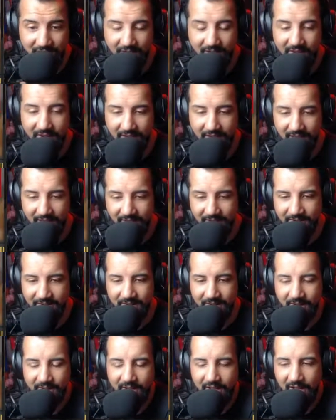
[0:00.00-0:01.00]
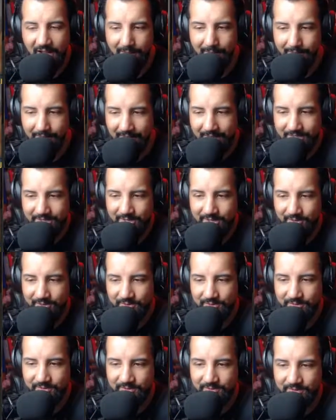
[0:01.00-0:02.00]
and I'm about
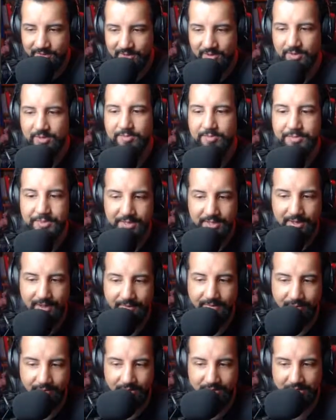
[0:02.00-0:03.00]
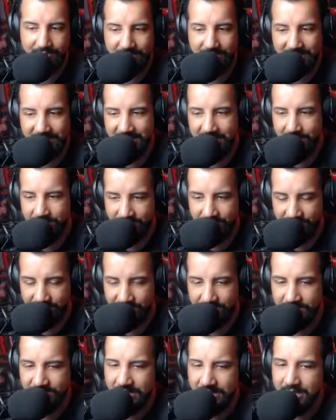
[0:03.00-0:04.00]
to do some stuff with some chems.
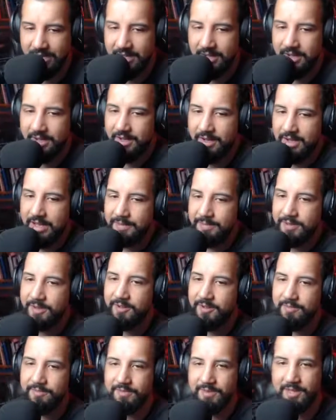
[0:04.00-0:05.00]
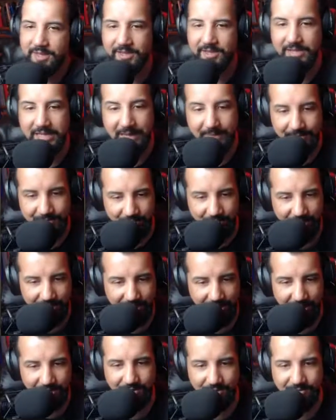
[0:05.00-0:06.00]
I'm here in the chemistry
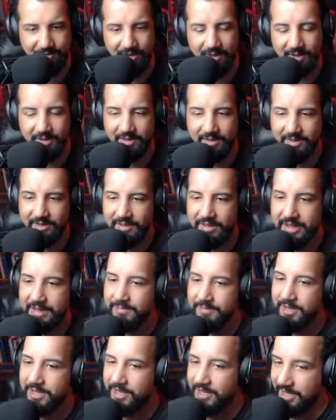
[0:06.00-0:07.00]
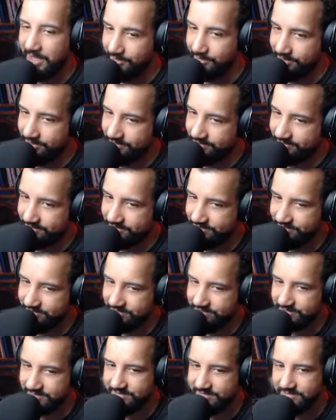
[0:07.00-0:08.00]
station in my camp,
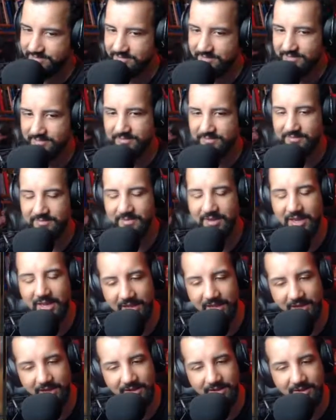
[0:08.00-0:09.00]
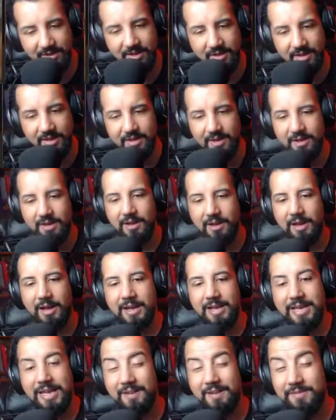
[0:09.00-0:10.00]
and I
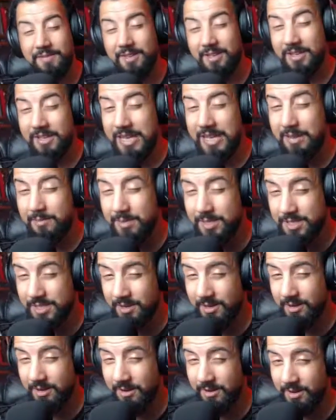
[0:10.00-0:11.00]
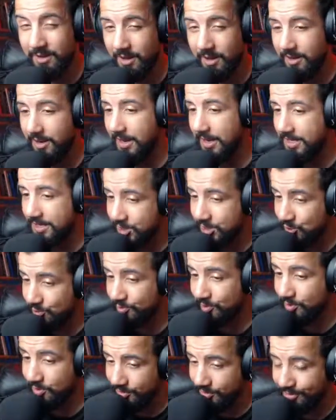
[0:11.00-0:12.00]
have the chemist card on and super
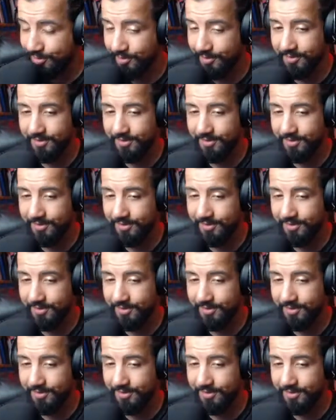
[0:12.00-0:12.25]
duper.